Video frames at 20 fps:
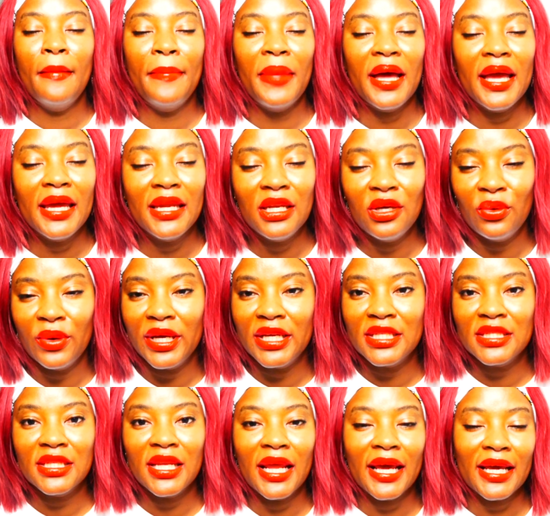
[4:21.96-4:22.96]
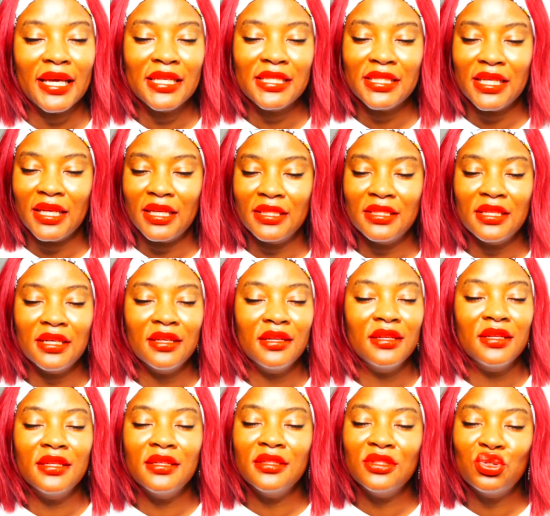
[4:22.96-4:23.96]
But anyways, like I said,
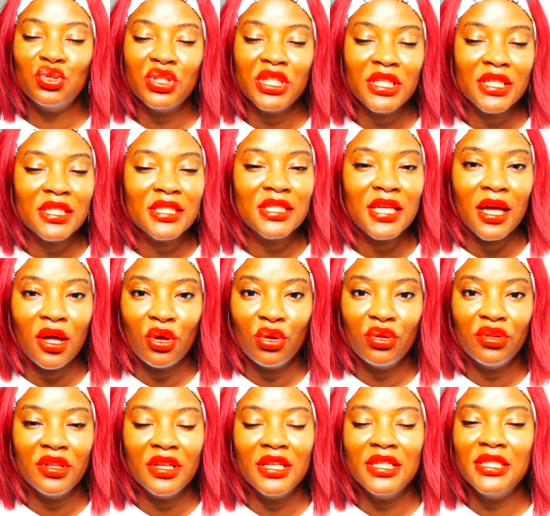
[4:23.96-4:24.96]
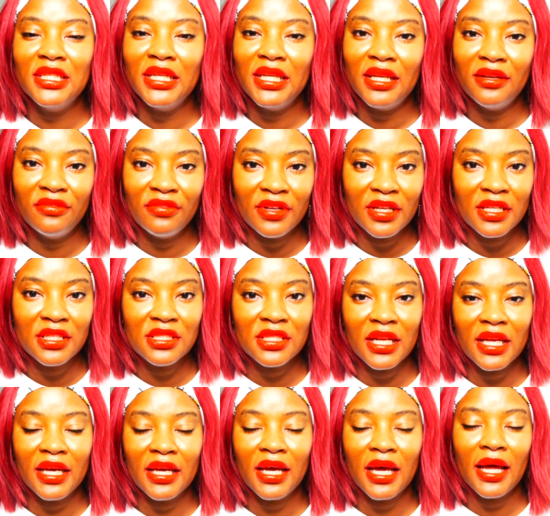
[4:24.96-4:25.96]
Trina South delivers.
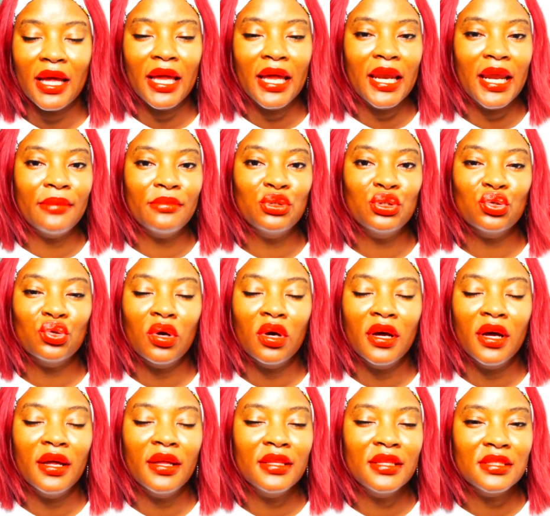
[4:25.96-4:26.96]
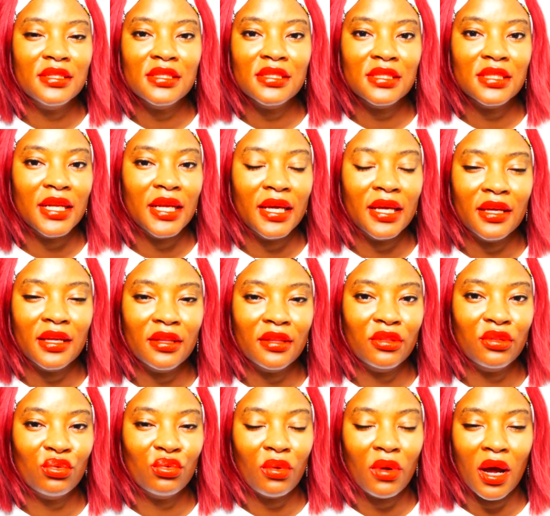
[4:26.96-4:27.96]
Like, and I'm sure this is, like,
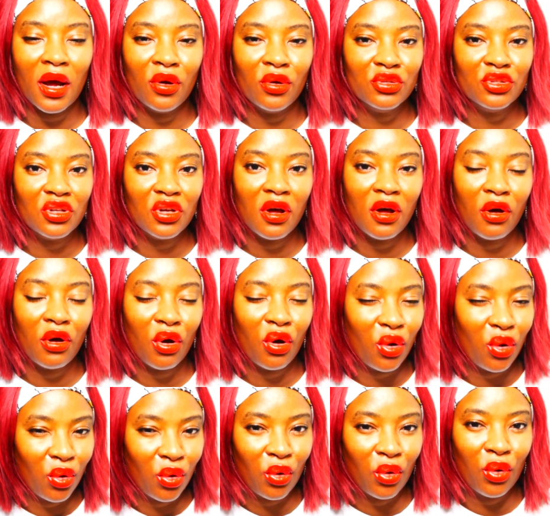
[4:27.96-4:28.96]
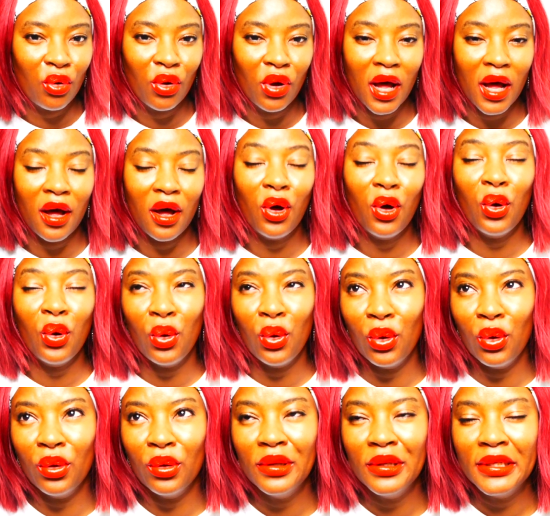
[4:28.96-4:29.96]
throughout her
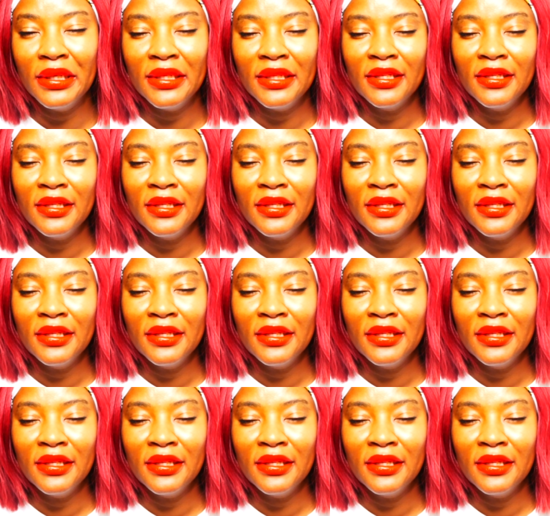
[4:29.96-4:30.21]
whole